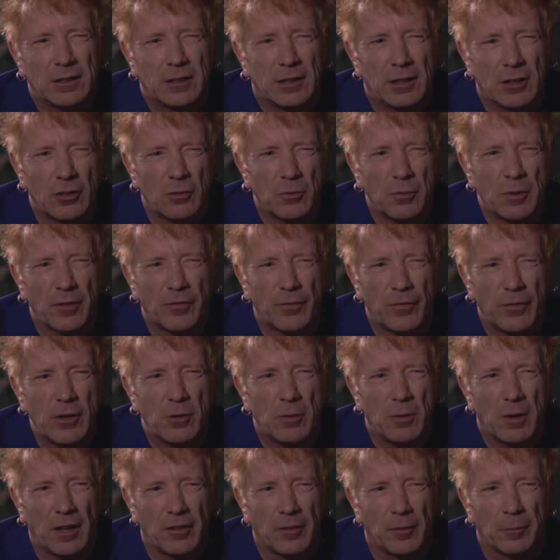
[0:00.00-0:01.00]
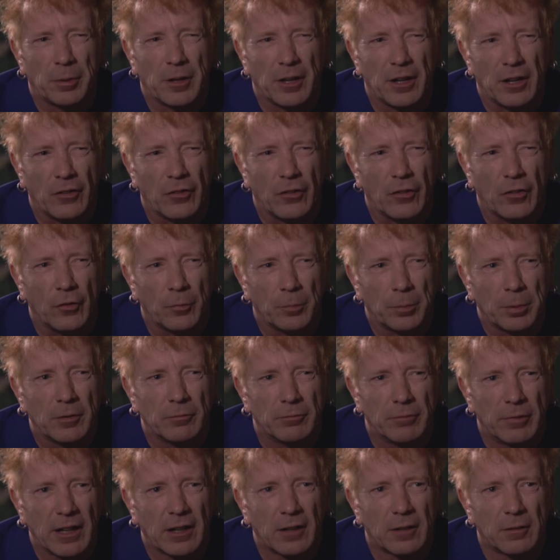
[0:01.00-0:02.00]
along with a few other pieces, but
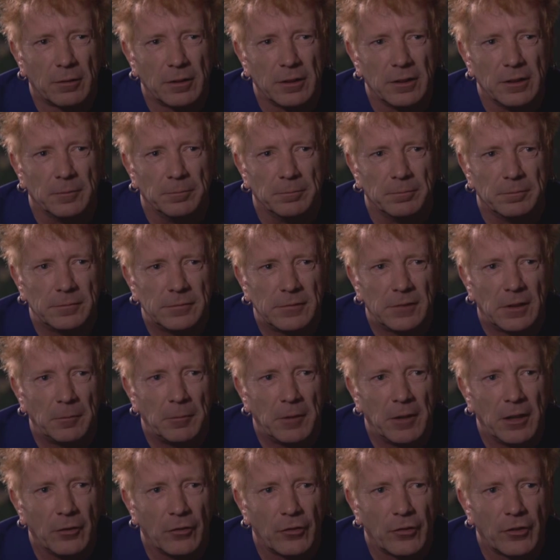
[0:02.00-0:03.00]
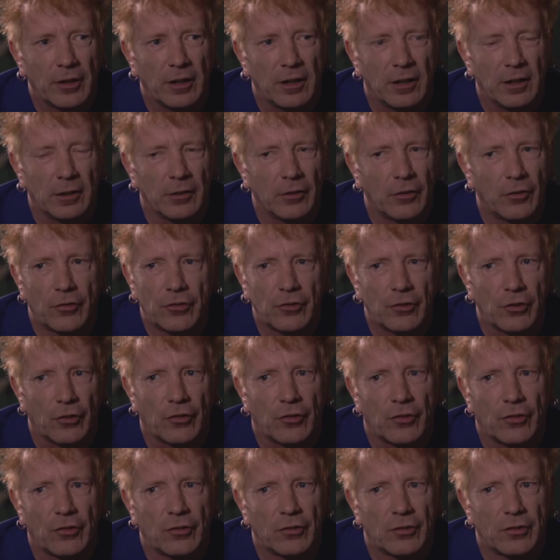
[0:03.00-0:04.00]
Requiem by Mozart is
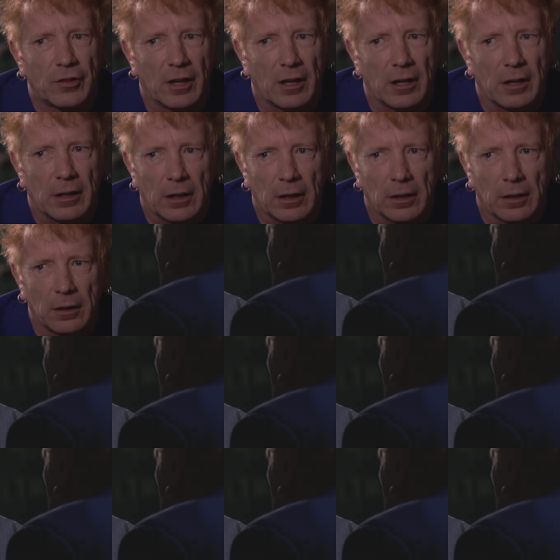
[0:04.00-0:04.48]
just stunning.